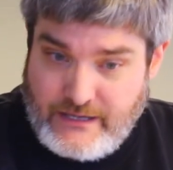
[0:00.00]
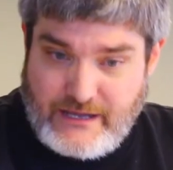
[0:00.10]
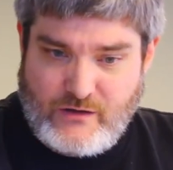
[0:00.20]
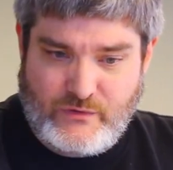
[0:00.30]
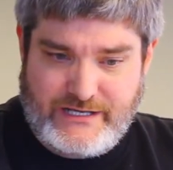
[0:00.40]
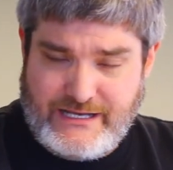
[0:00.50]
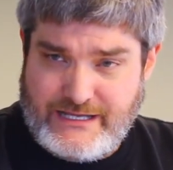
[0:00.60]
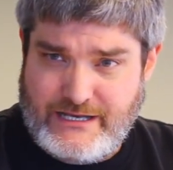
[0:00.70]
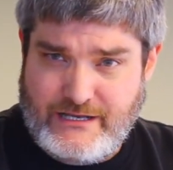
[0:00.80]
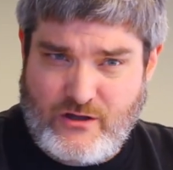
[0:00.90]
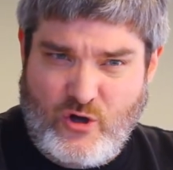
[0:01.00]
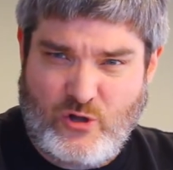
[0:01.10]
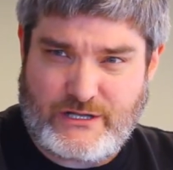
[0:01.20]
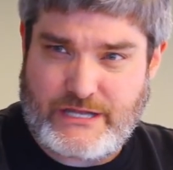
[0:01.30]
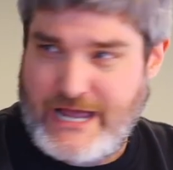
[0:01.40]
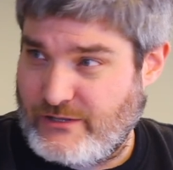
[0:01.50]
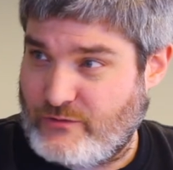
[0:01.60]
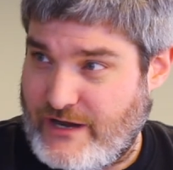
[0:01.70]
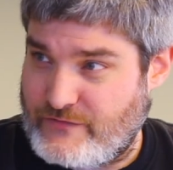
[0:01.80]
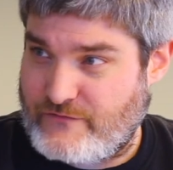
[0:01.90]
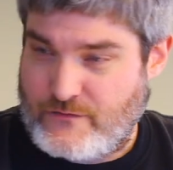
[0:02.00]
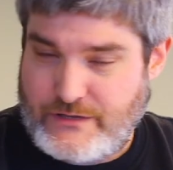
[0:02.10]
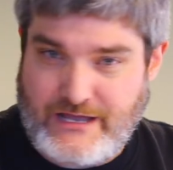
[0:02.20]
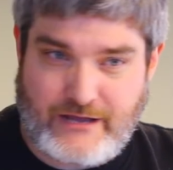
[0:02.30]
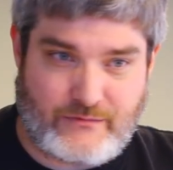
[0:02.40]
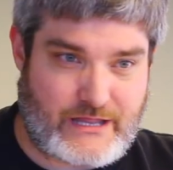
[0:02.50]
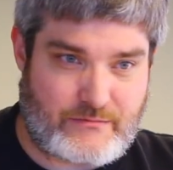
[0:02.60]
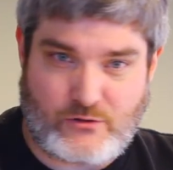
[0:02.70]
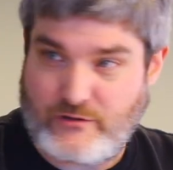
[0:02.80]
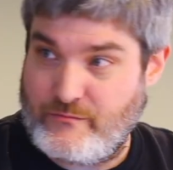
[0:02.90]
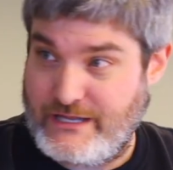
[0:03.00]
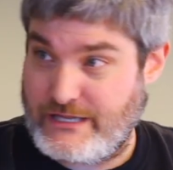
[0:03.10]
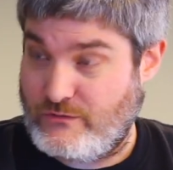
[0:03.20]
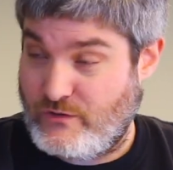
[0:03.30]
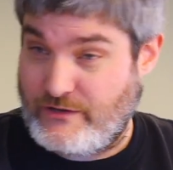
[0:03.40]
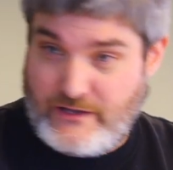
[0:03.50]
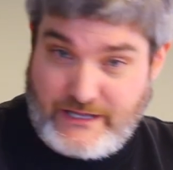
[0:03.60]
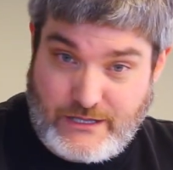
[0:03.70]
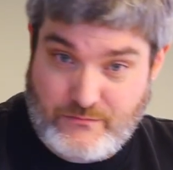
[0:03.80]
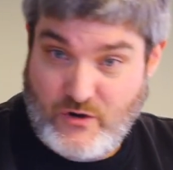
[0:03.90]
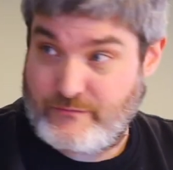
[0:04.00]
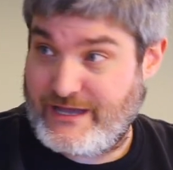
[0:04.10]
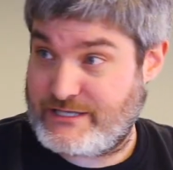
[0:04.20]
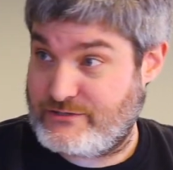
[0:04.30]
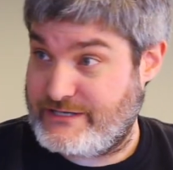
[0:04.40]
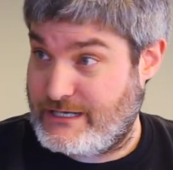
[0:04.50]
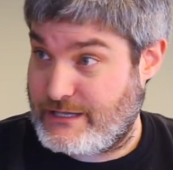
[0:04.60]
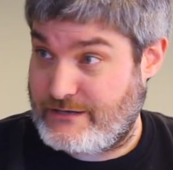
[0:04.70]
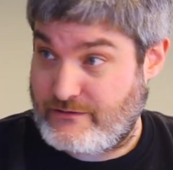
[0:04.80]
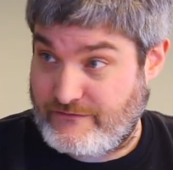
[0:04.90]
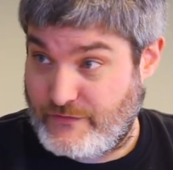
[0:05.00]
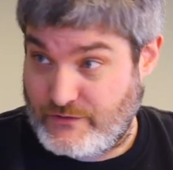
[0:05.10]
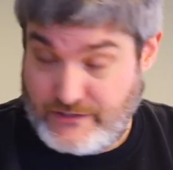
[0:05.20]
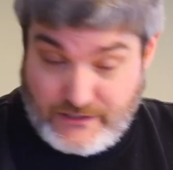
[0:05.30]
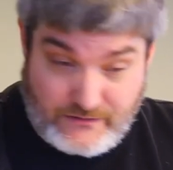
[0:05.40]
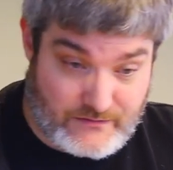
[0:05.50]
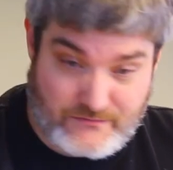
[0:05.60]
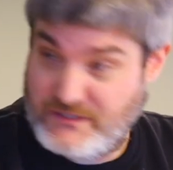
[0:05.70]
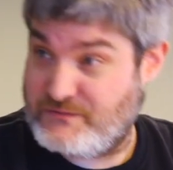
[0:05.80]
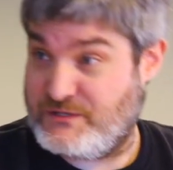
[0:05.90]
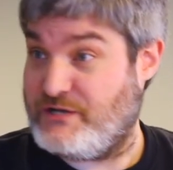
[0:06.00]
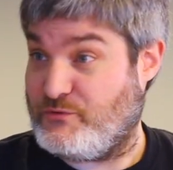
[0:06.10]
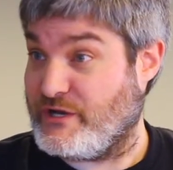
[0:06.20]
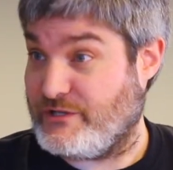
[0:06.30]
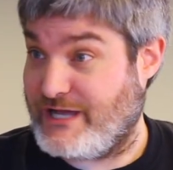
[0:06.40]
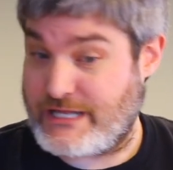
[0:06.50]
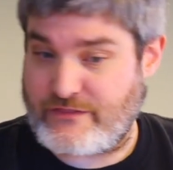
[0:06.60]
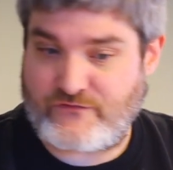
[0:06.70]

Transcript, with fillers: And we didn't get it all exactly right the first time. It's absolutely amazing what ends up going back to your data center, even though you didn't you, you didn't realize it the